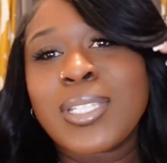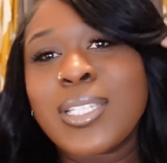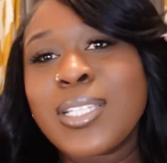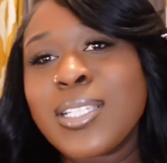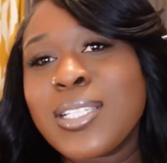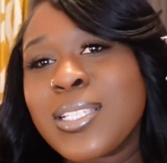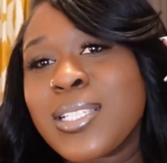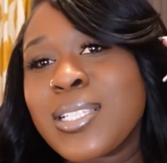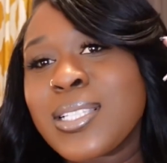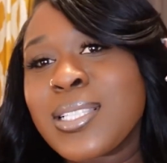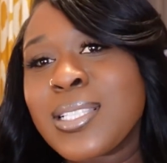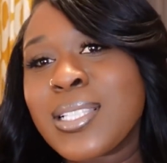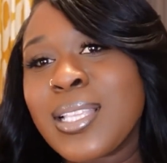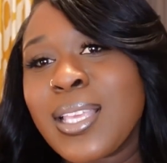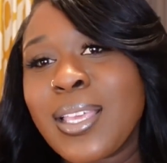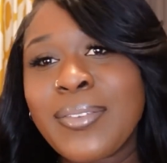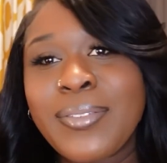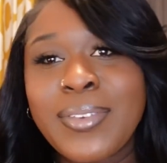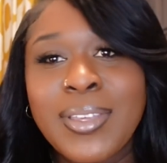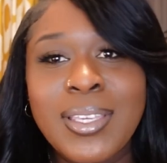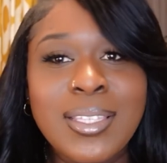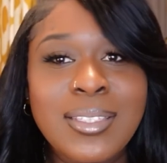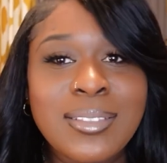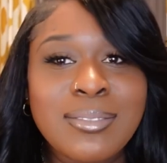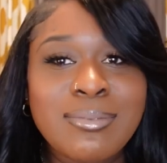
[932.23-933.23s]
It's just
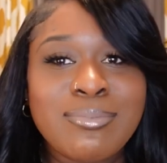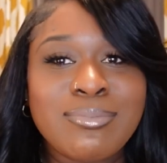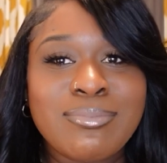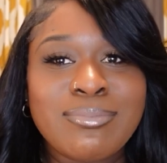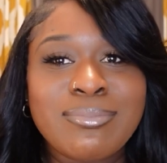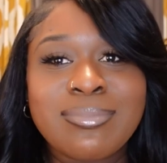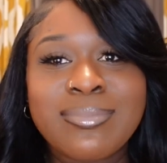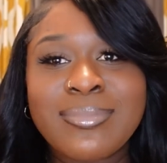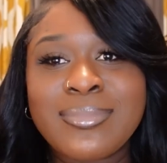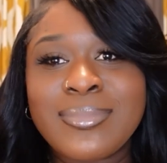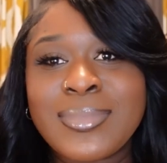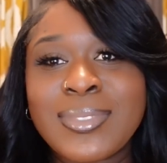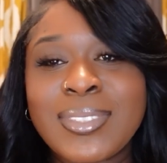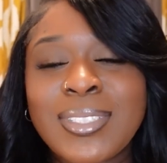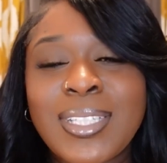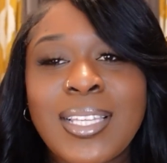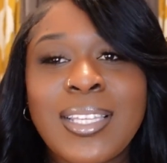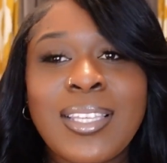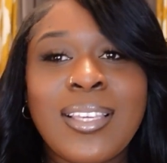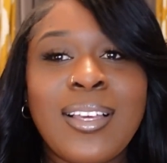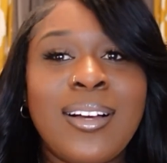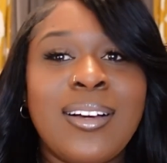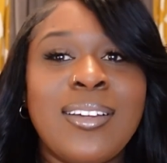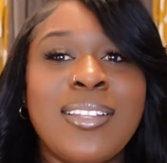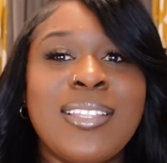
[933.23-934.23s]
giving.
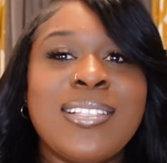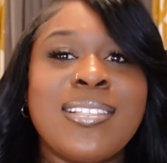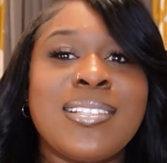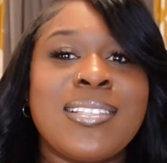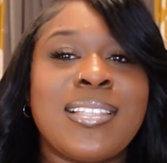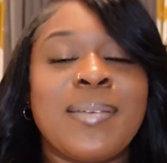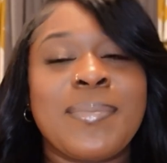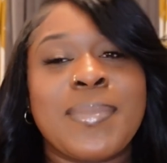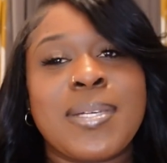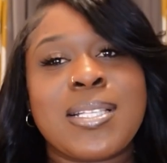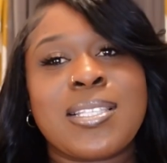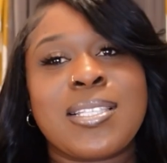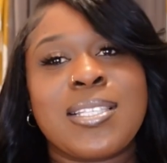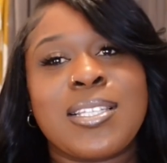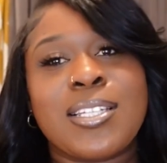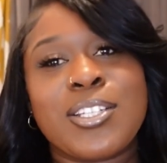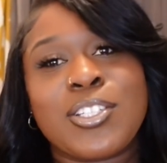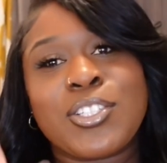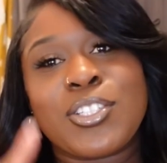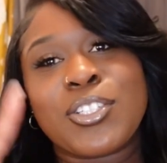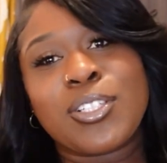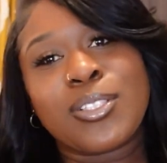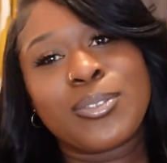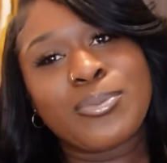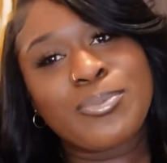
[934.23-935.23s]
Y'all, this is like my
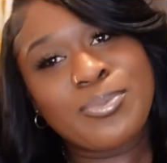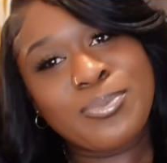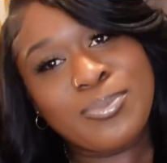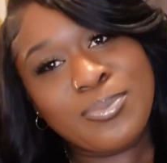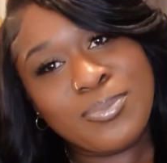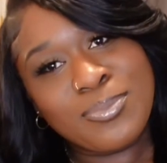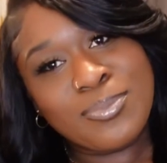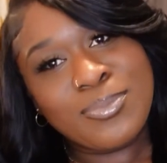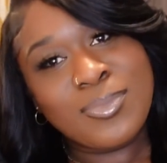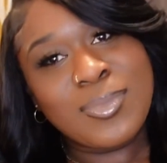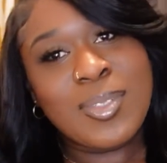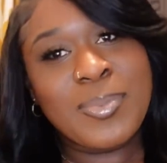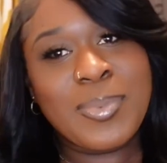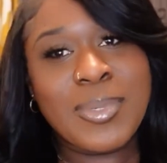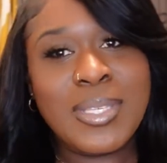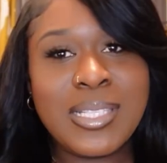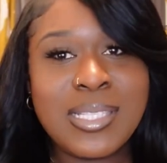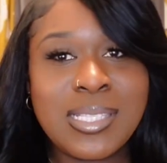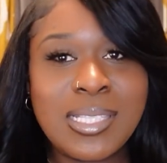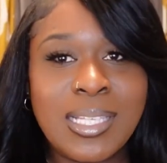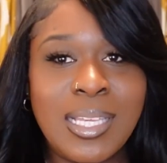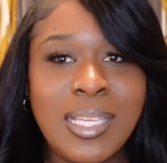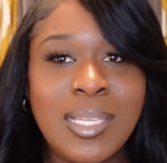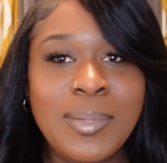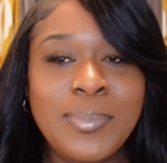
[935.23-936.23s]
signature
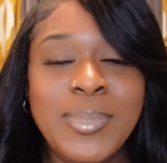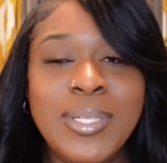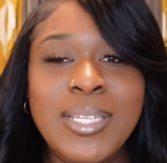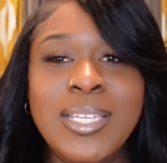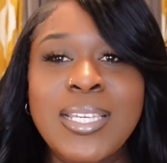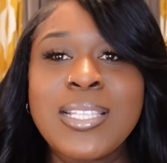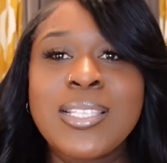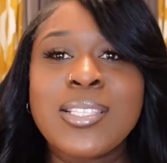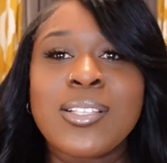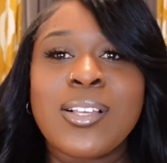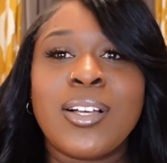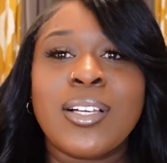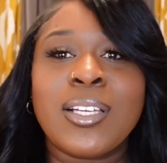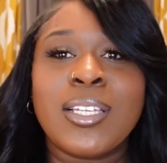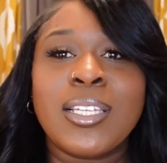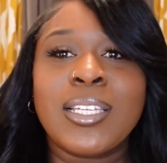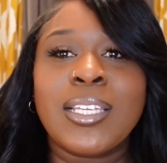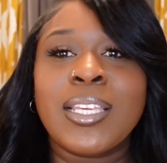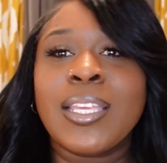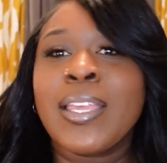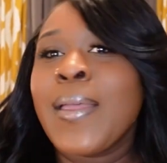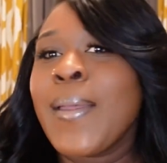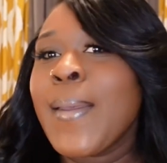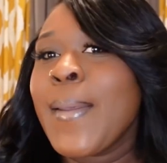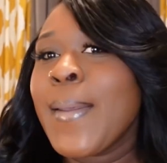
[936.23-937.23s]
design, but it's all
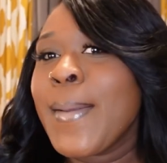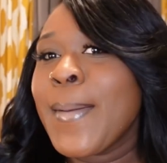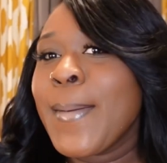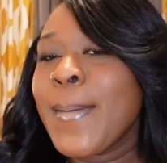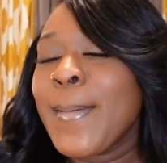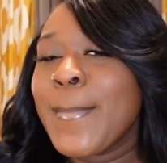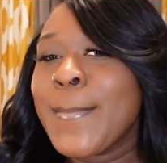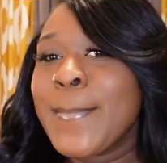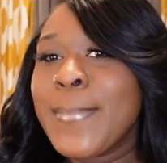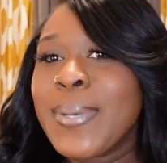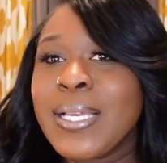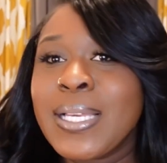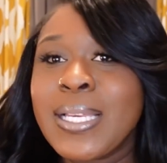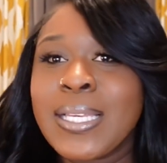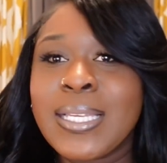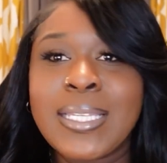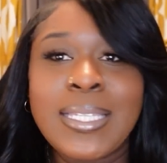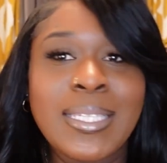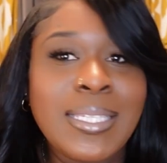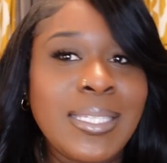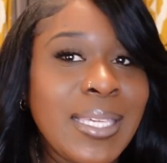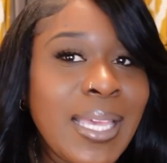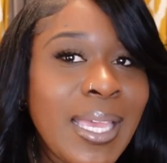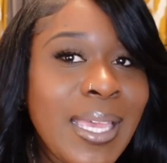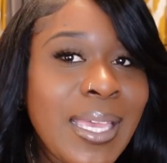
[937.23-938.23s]
good. But
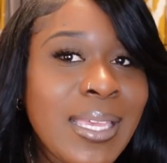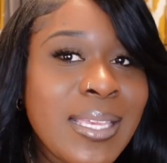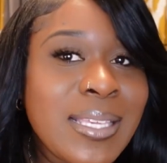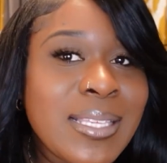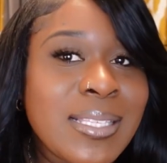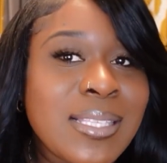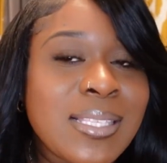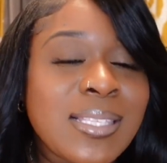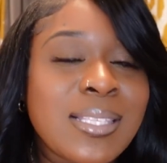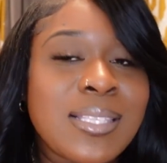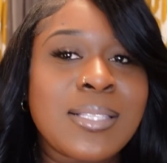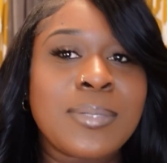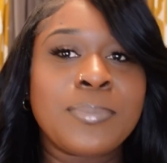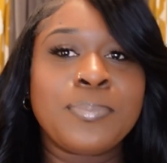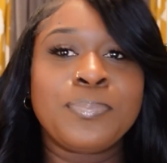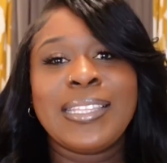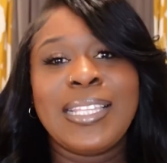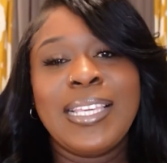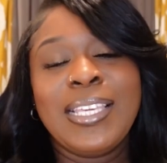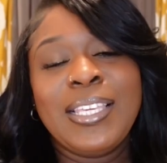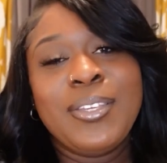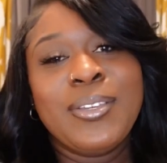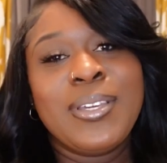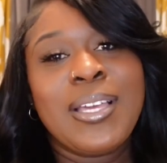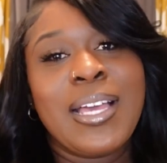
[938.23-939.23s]
yes,
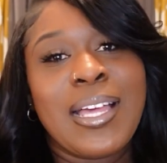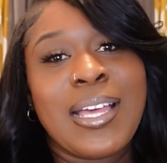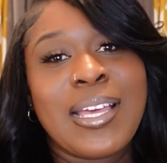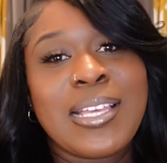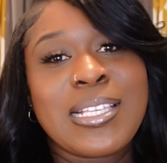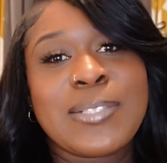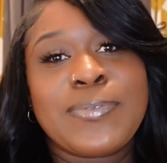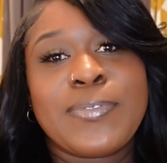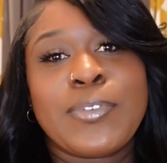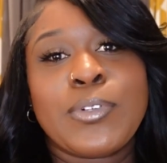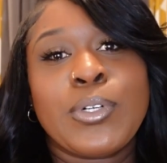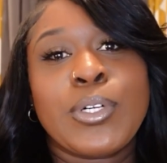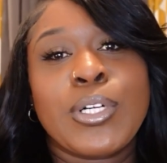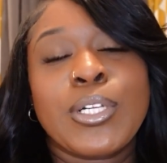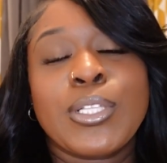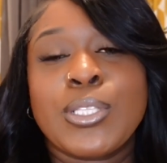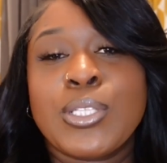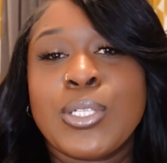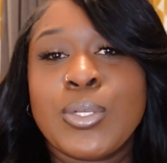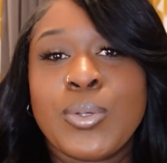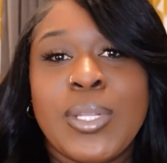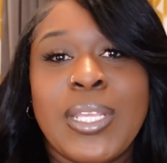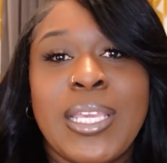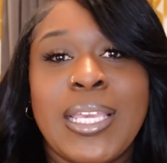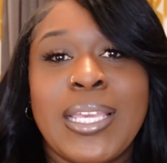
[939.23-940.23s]
thank you guys for
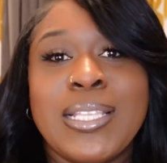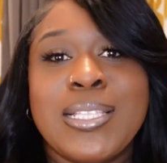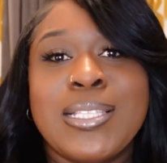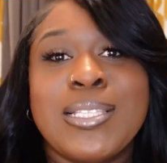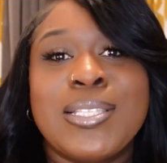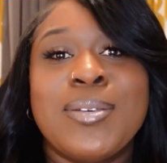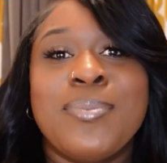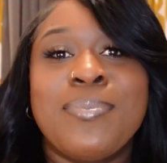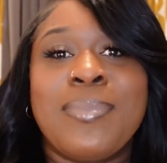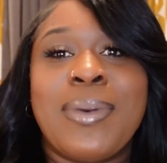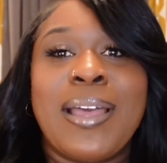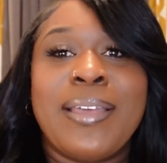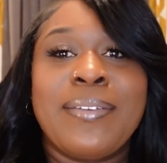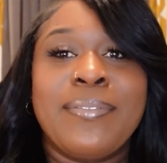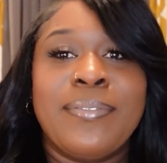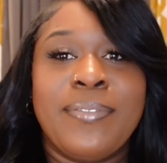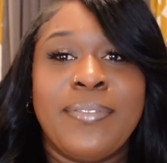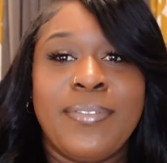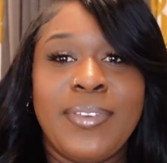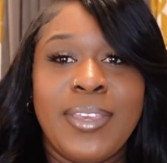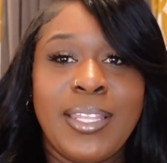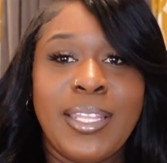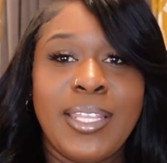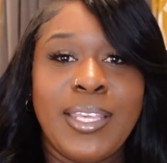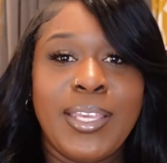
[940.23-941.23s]
tuning into my
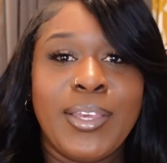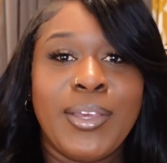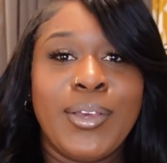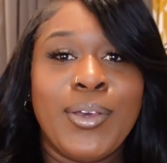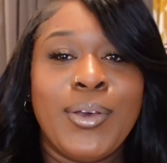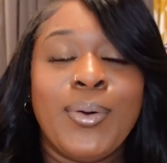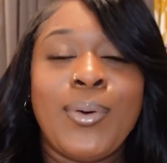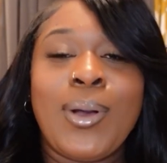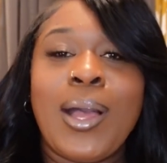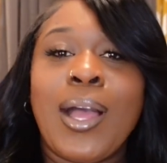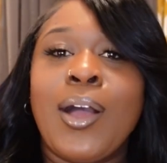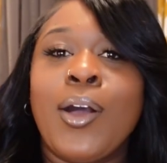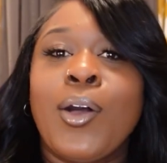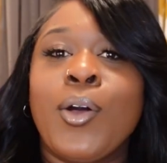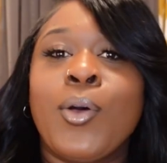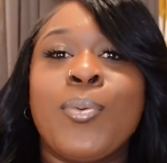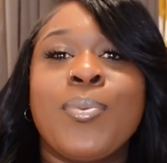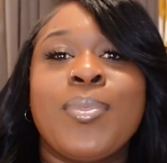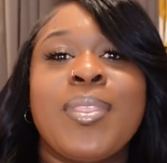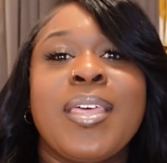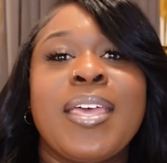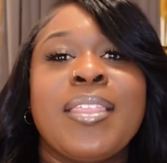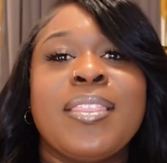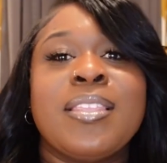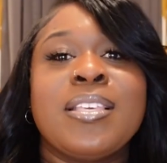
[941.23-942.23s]
video. I
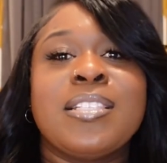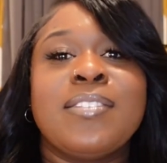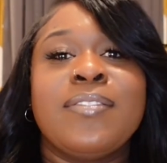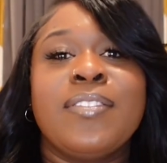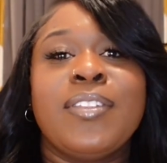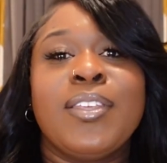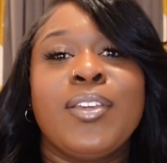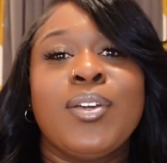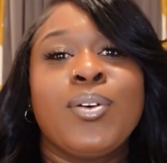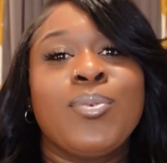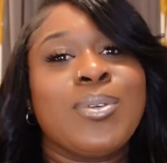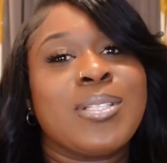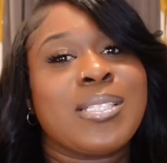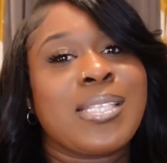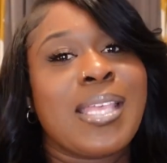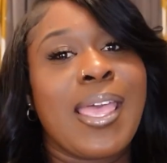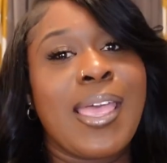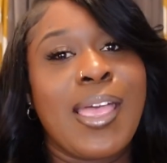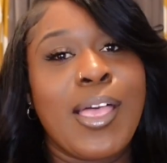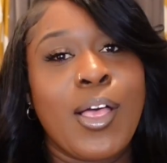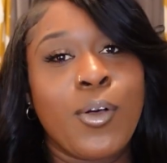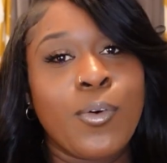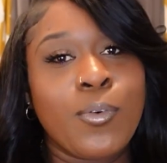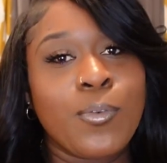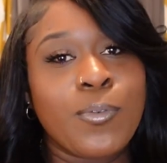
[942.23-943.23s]
hope that this video was
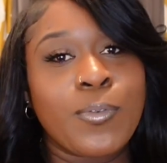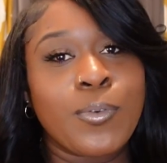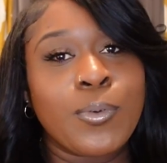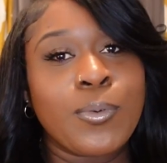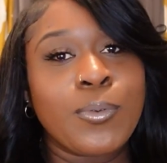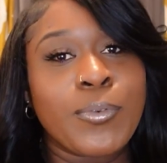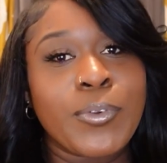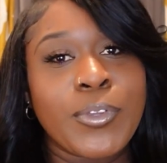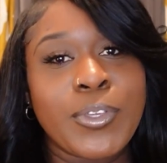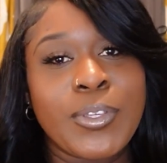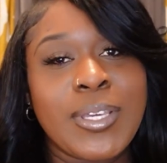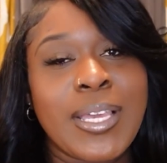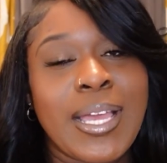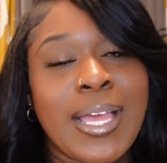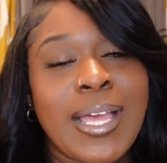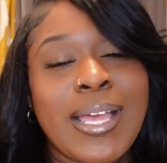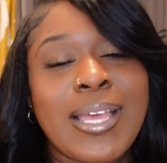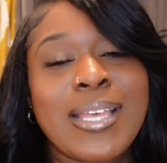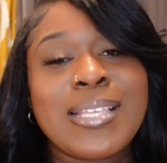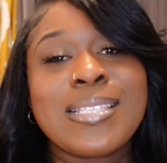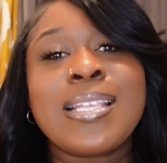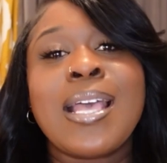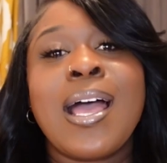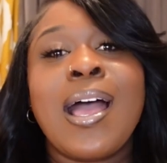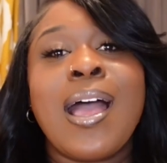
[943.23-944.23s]
helpful for you
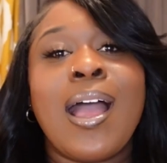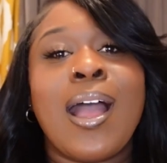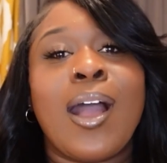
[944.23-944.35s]
guys.